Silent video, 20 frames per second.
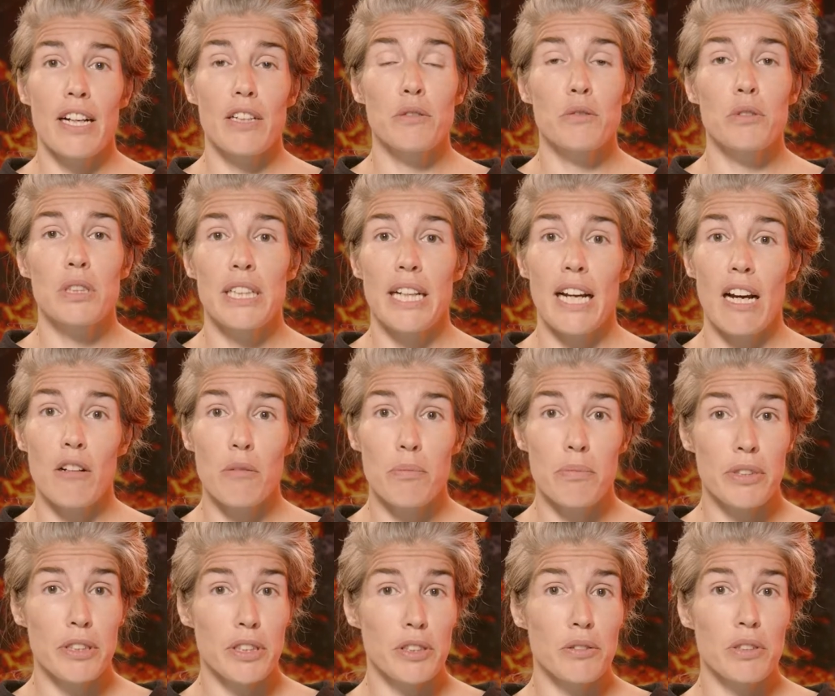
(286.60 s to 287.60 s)
oozing out,
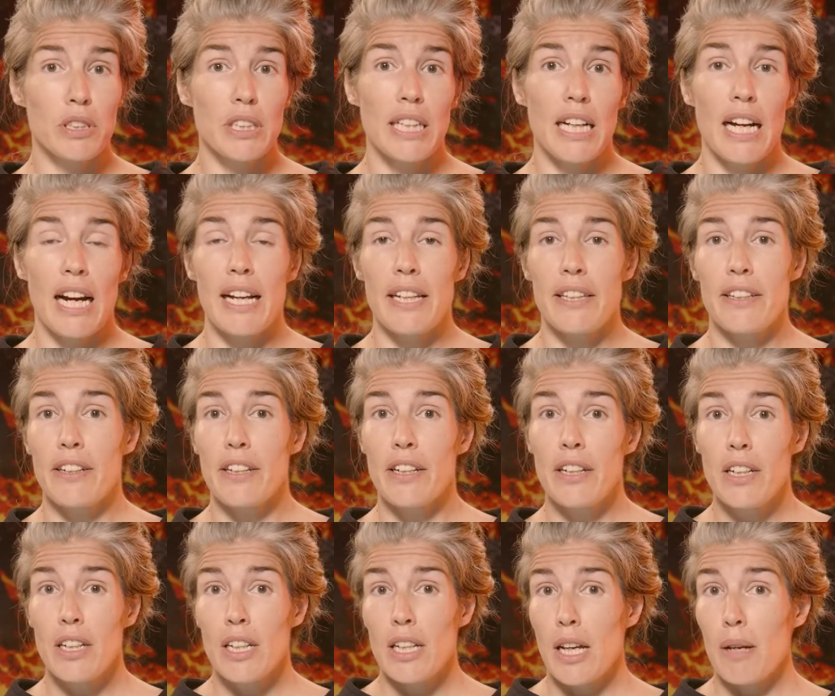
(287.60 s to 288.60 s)
producing either
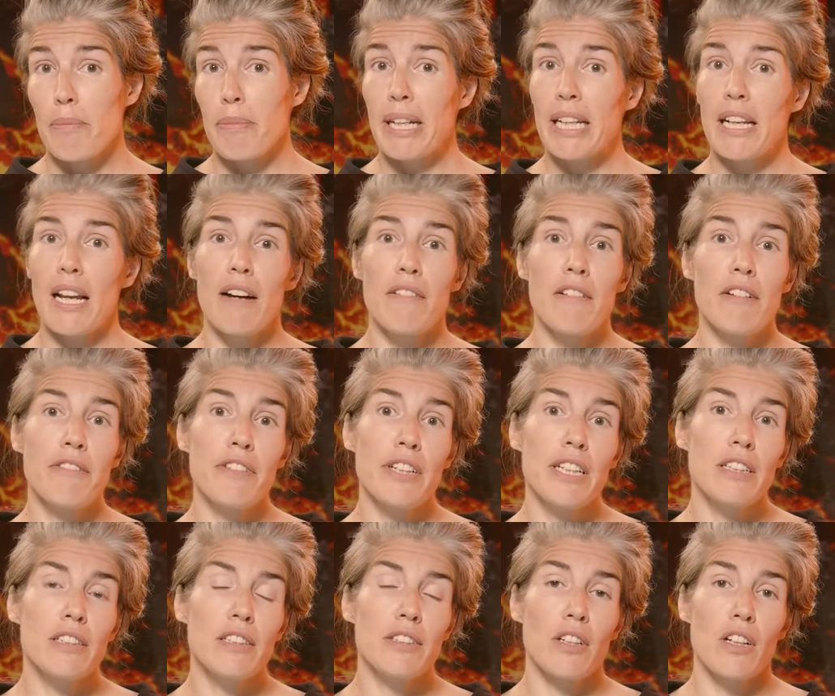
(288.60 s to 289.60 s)
a big lava
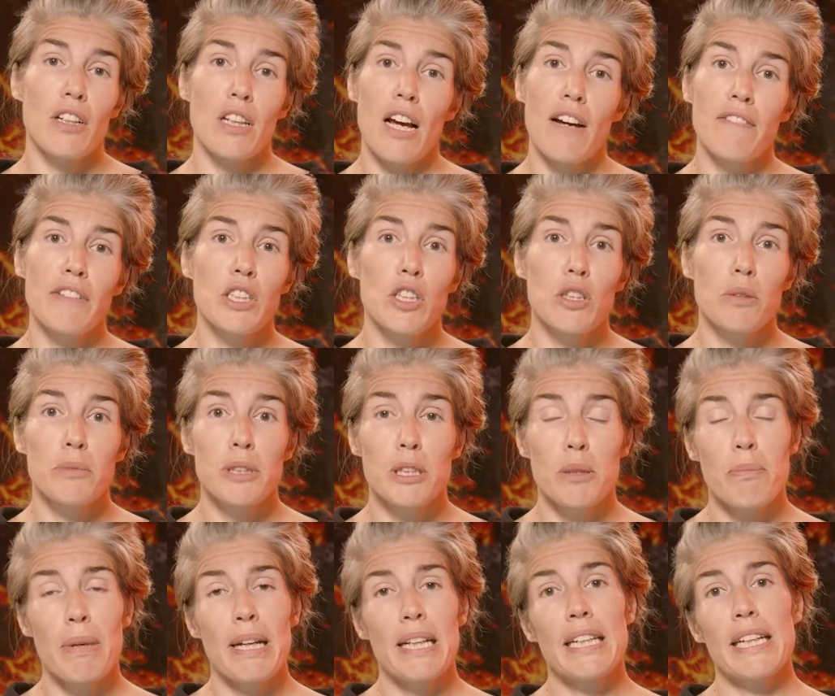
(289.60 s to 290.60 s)
field or lava domes,
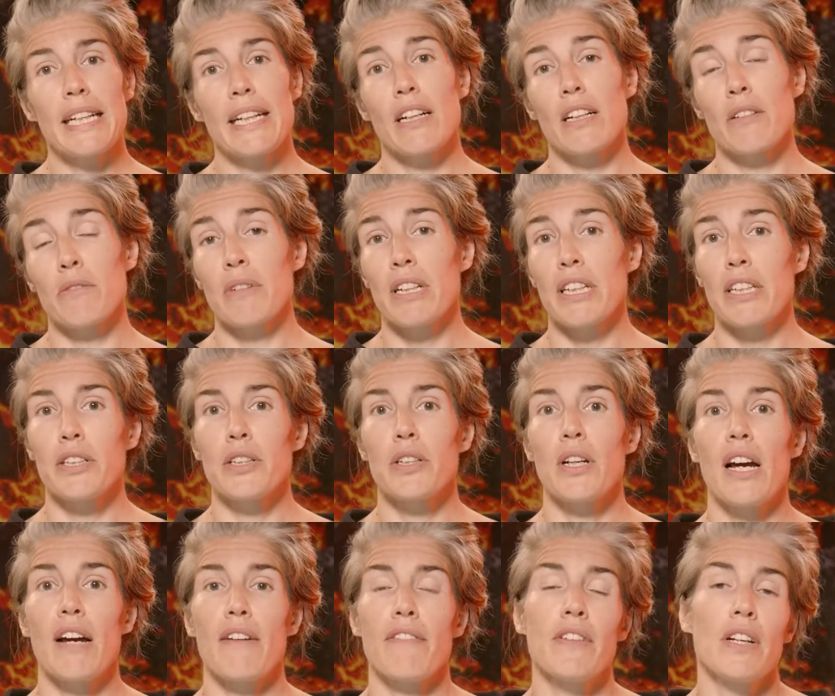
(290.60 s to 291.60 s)
depending on whether you
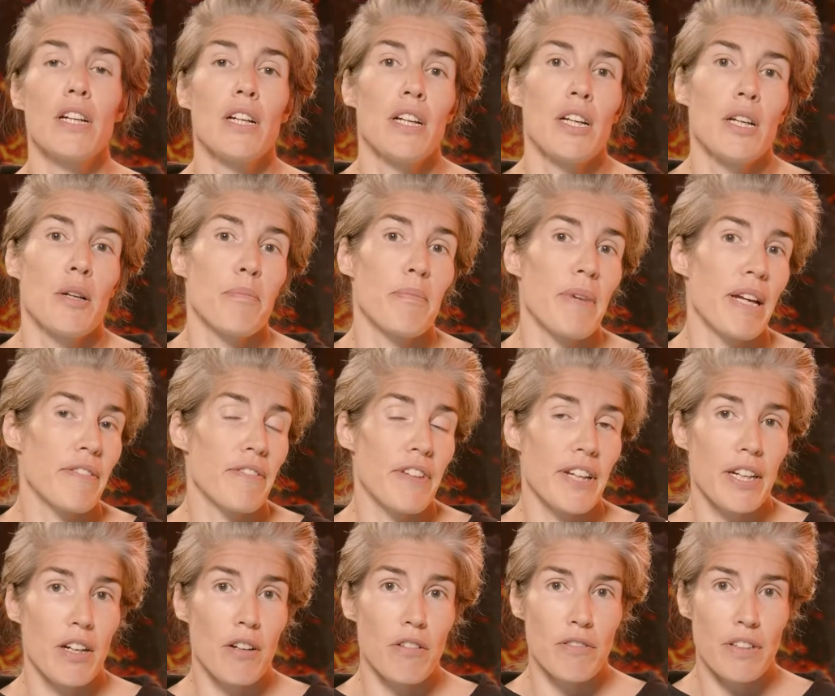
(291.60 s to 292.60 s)
have
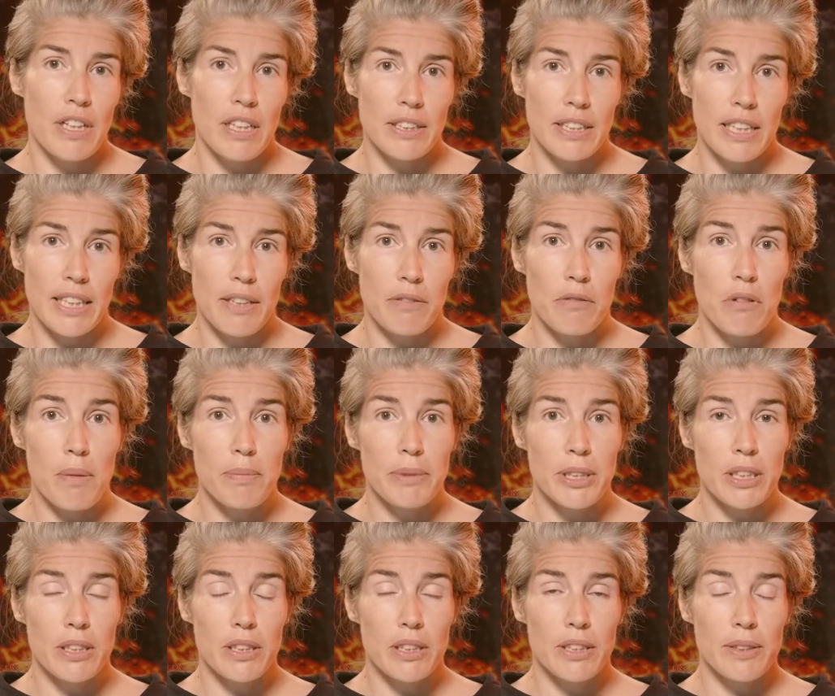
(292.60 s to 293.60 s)
mafic or felsic
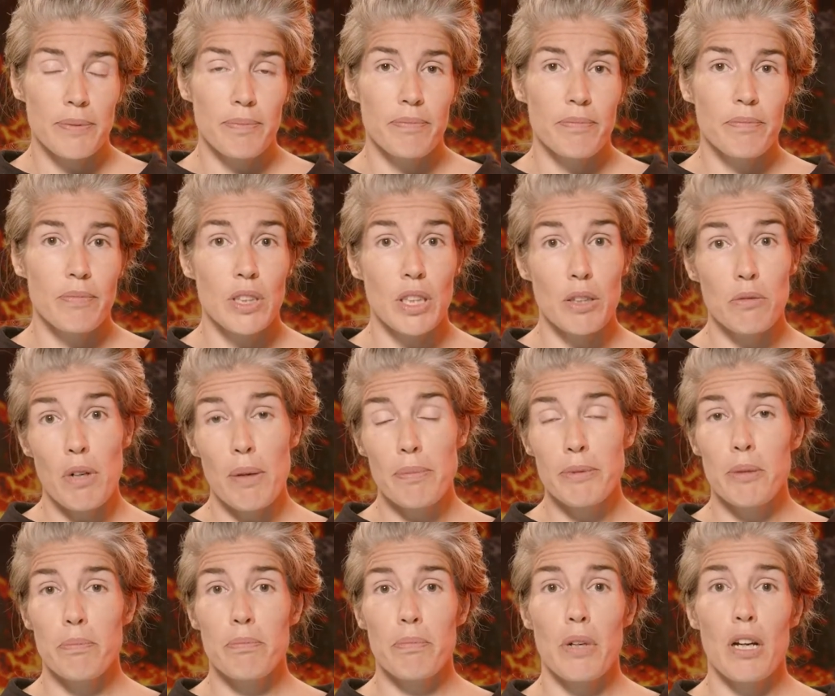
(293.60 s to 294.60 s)
eruptions. The
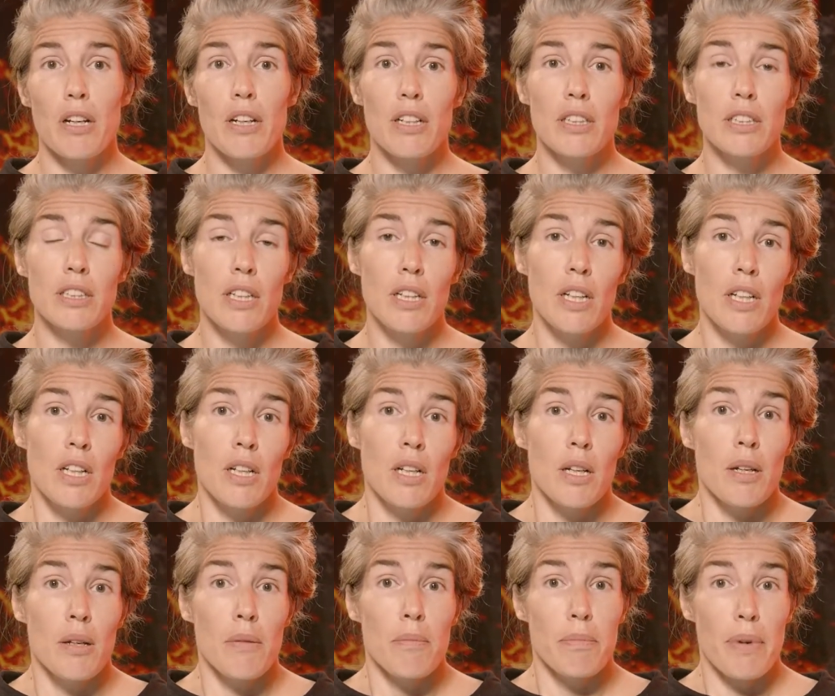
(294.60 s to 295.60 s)
eruptive products
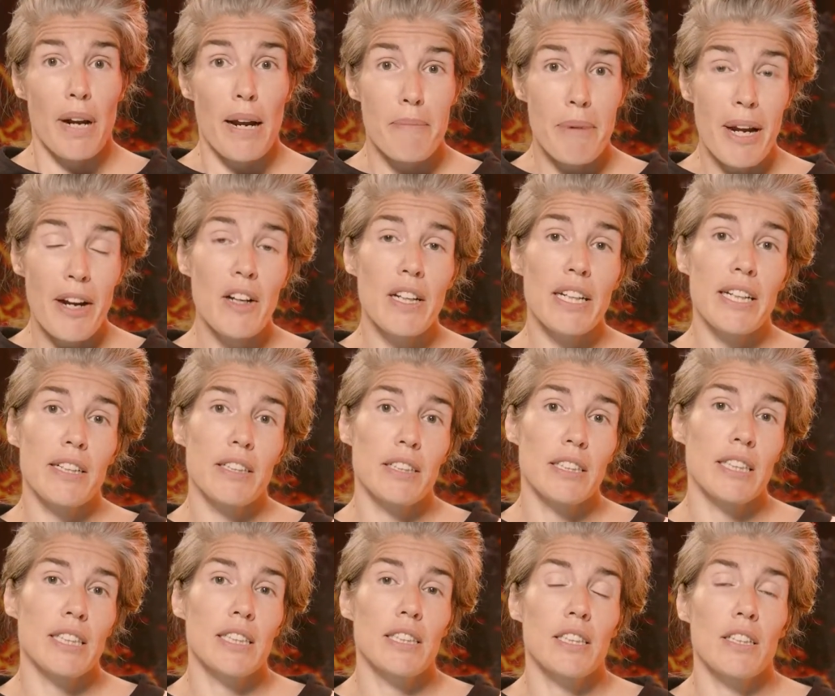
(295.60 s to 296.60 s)
primarily
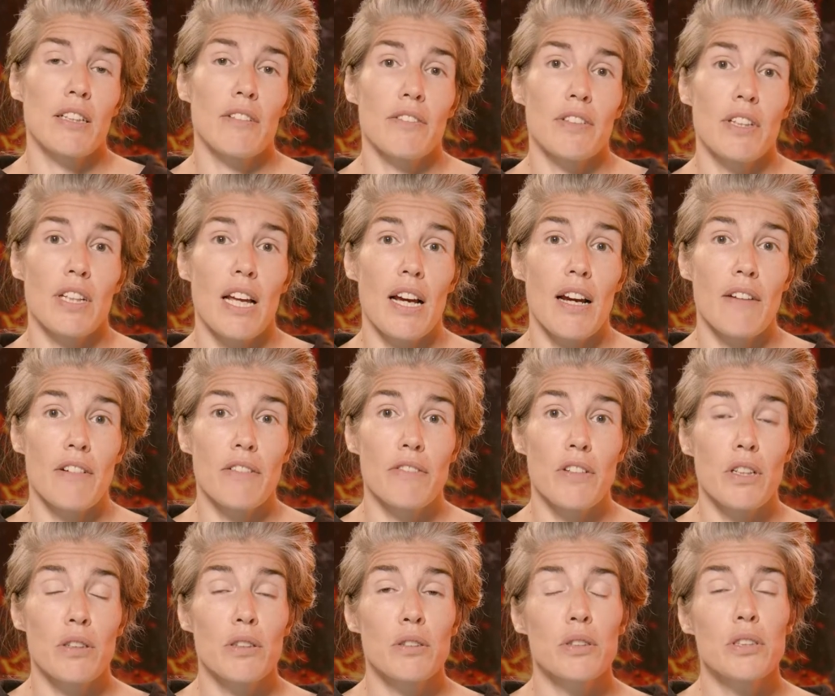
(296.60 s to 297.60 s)
consist of the lava
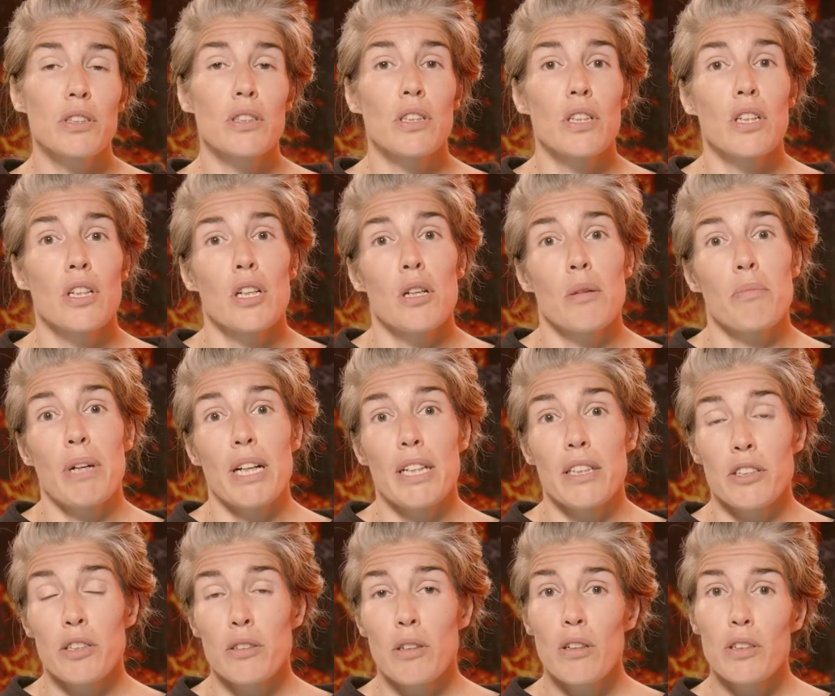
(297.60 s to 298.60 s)
flows, but
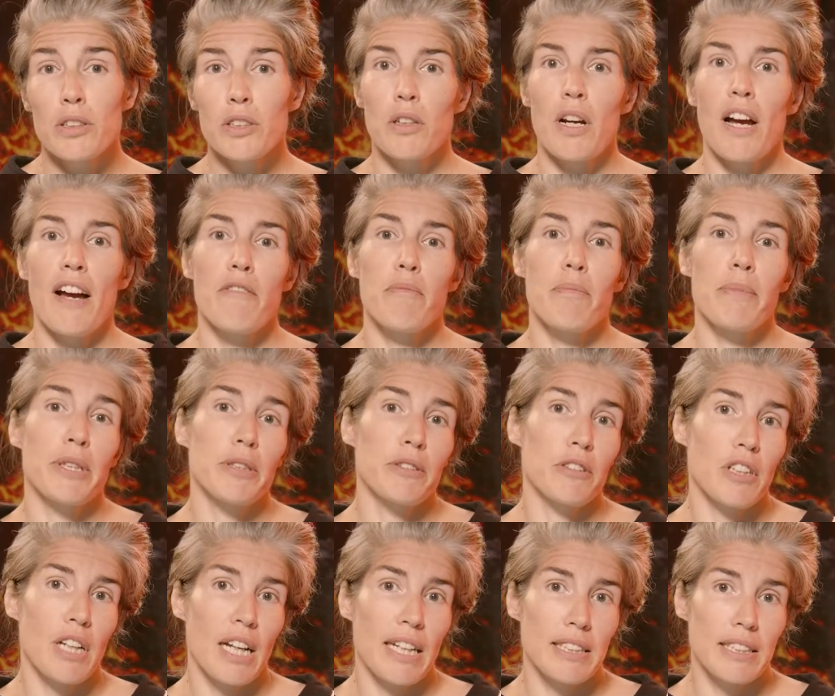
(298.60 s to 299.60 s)
you also have
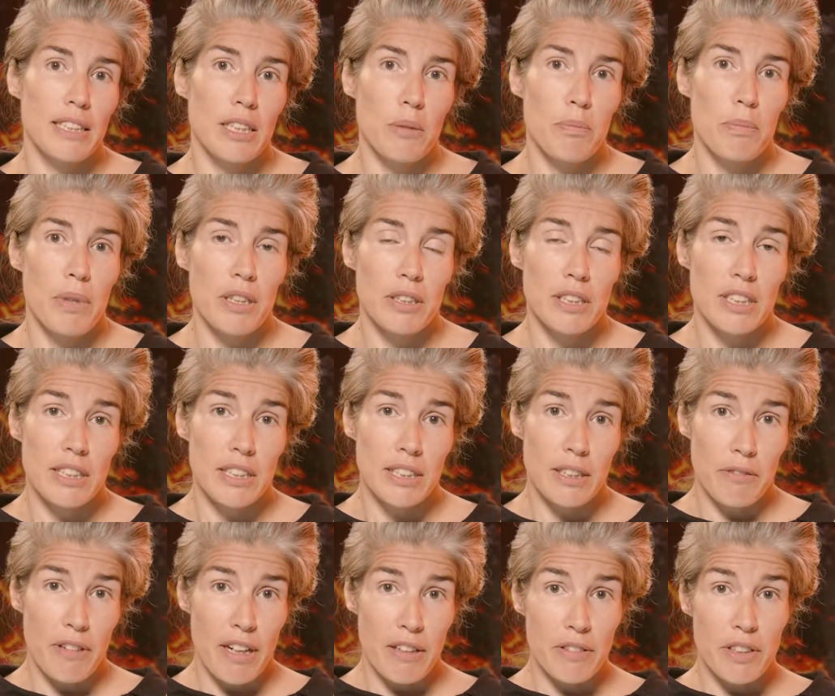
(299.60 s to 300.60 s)
pyroclastic deposits
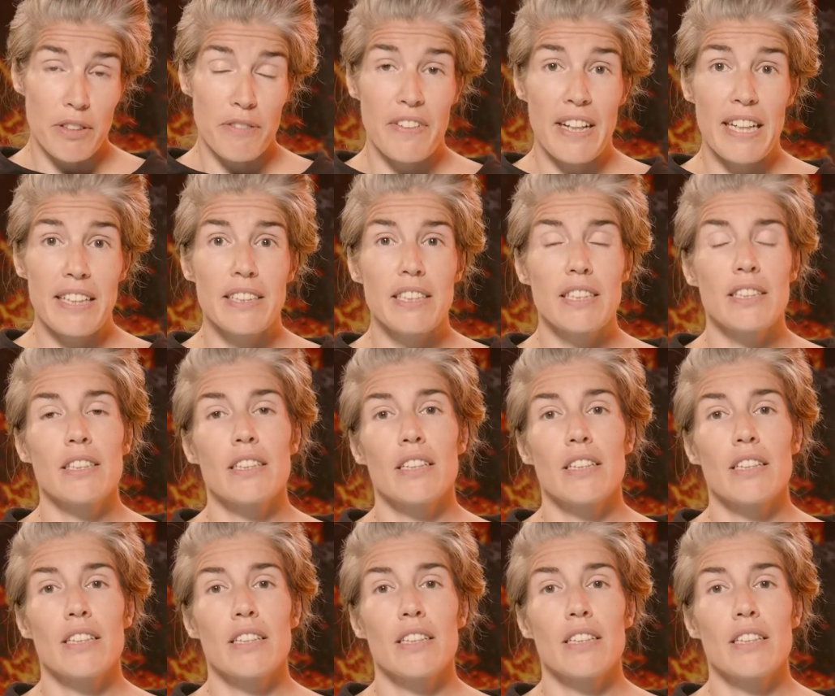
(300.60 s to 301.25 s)
around the vent,